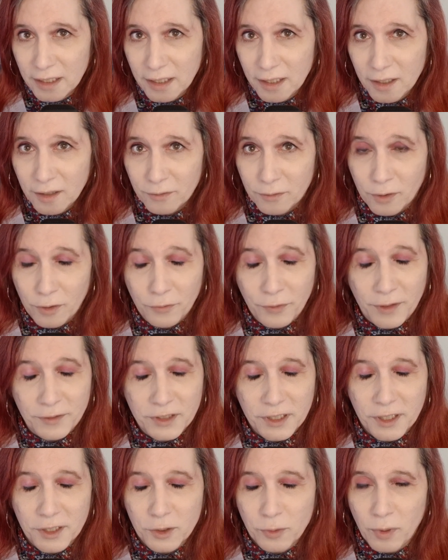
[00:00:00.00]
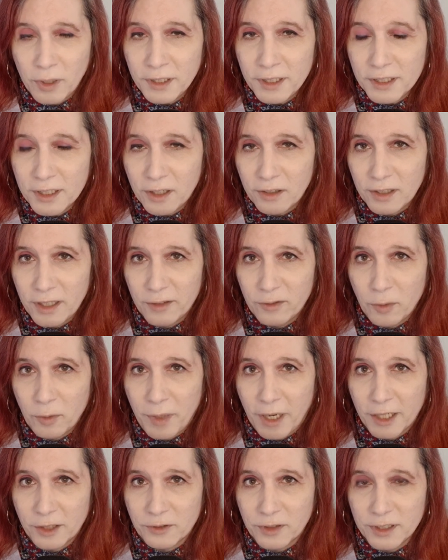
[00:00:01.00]
for $15 and $20 level
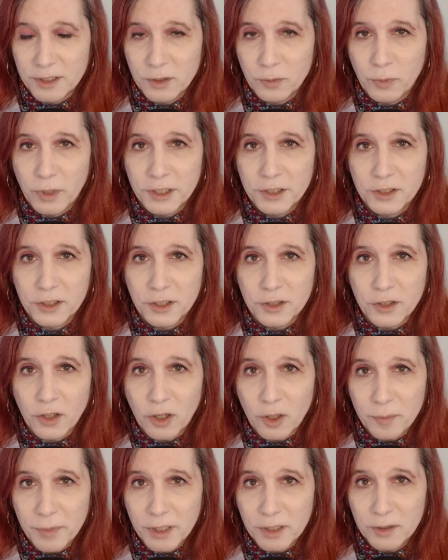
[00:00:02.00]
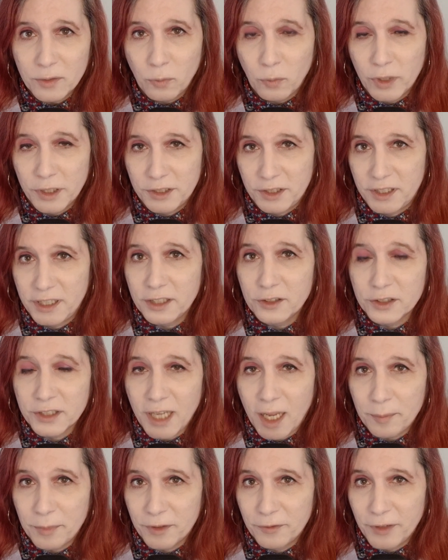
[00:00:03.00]
patrons, which determine which single
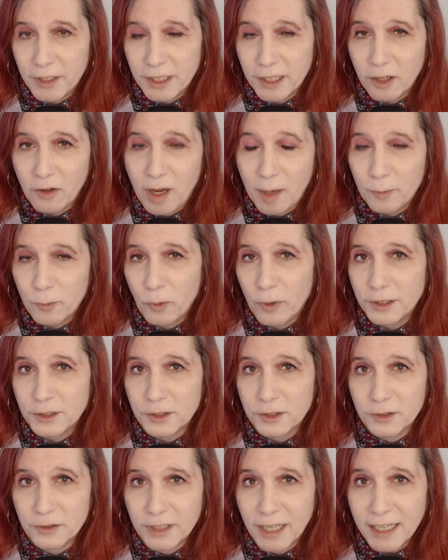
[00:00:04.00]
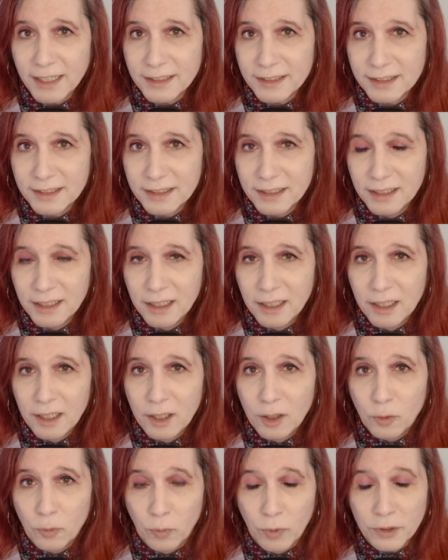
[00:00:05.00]
topic video I'm going to do next,
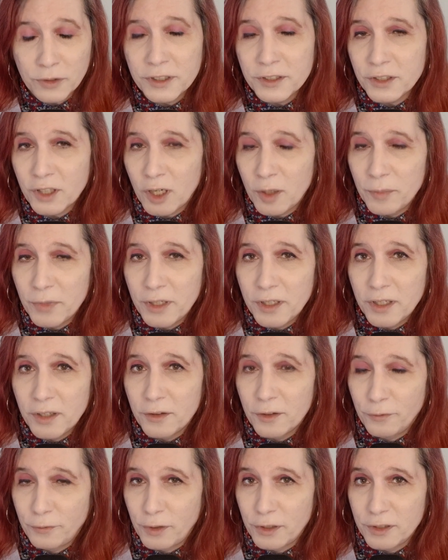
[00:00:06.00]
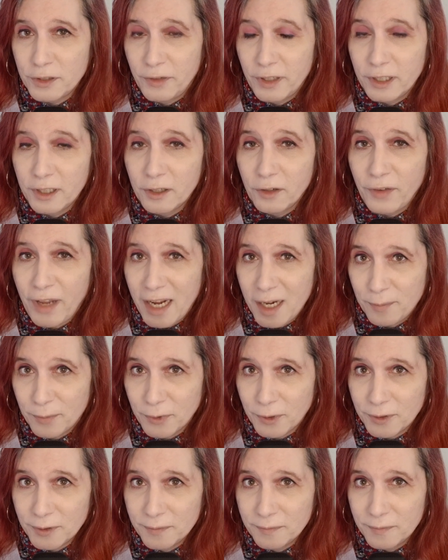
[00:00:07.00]
will determine the first video of
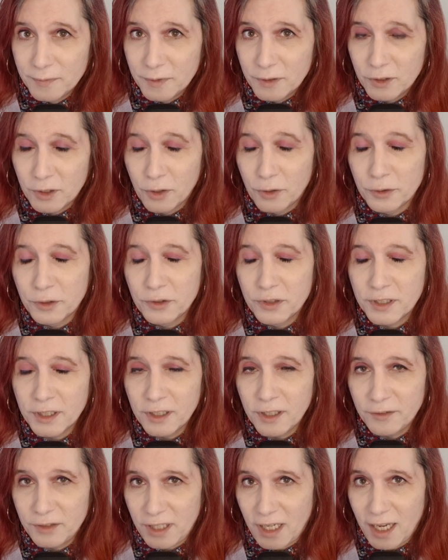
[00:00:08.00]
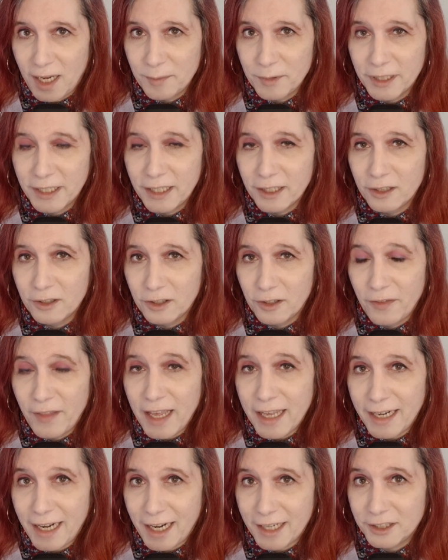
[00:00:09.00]
April. So you still have time to get on
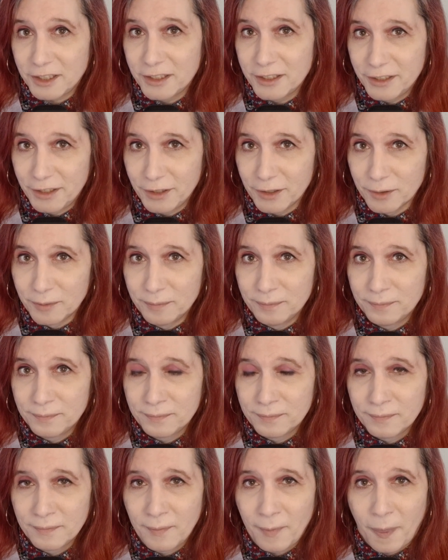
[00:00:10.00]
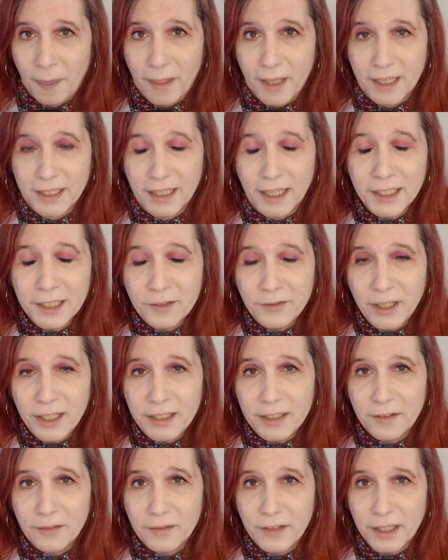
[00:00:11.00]
that action too. In any event,
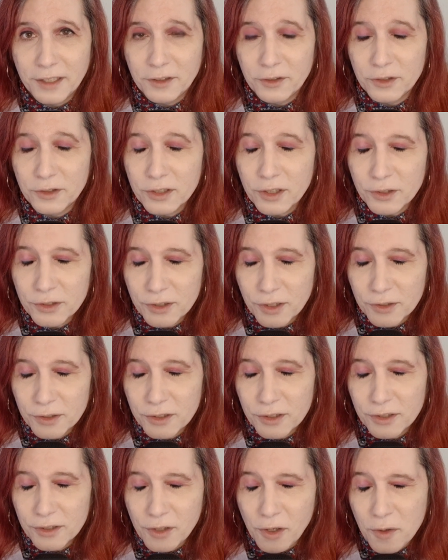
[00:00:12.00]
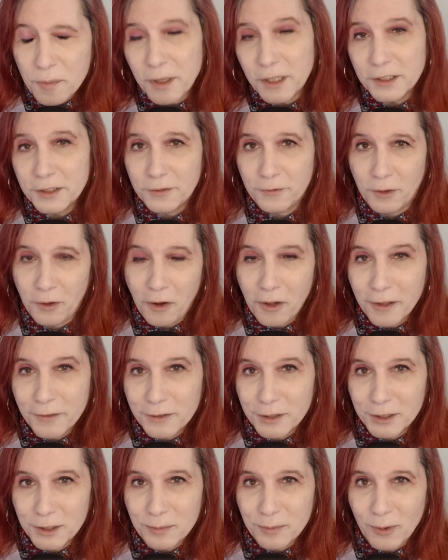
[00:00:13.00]
thank you so much for all of
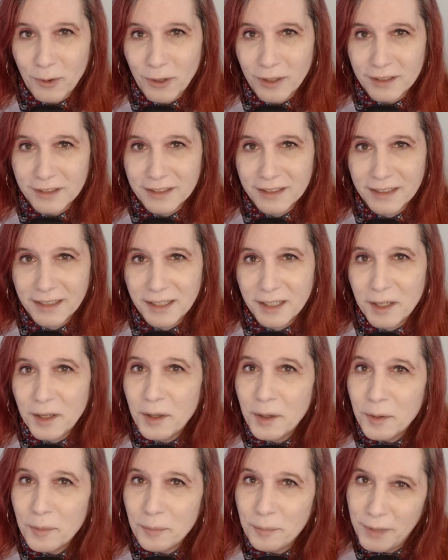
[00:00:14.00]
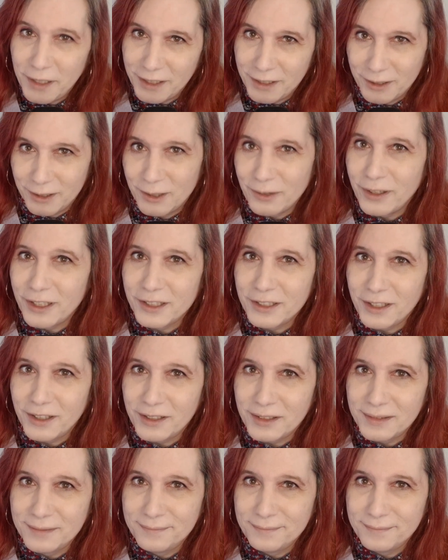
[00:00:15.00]
your support. Be good to each other.